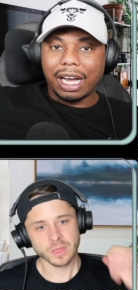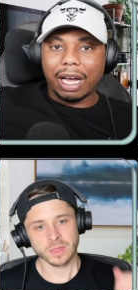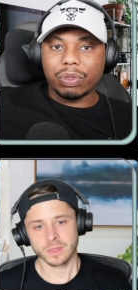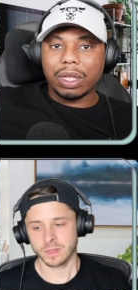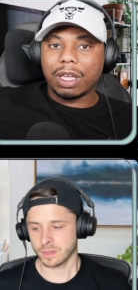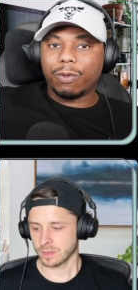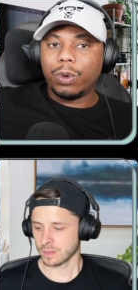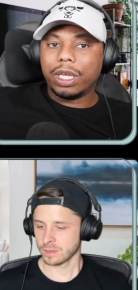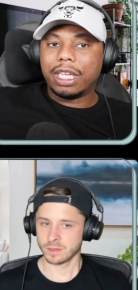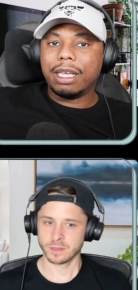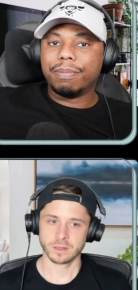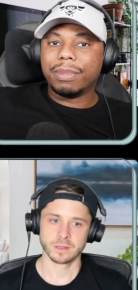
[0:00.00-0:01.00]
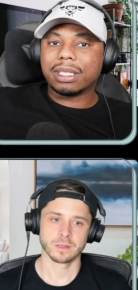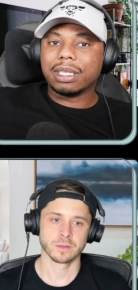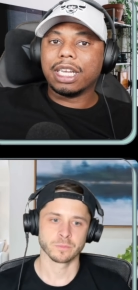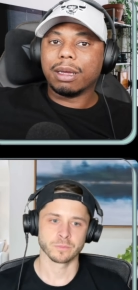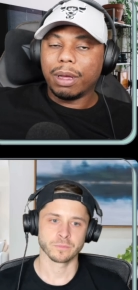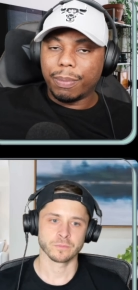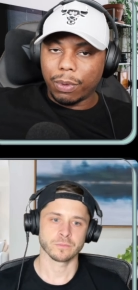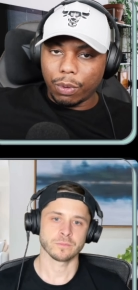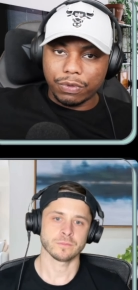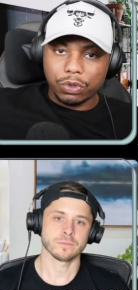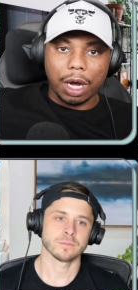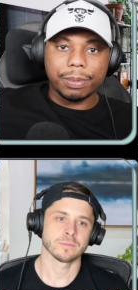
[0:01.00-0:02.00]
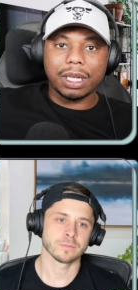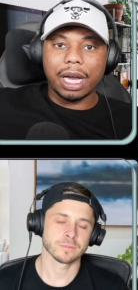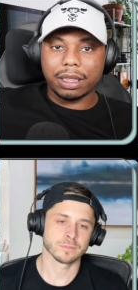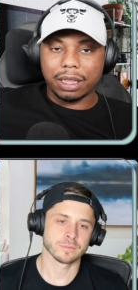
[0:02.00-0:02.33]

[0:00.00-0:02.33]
Speaker 1: I think if we keep misleading people with drops like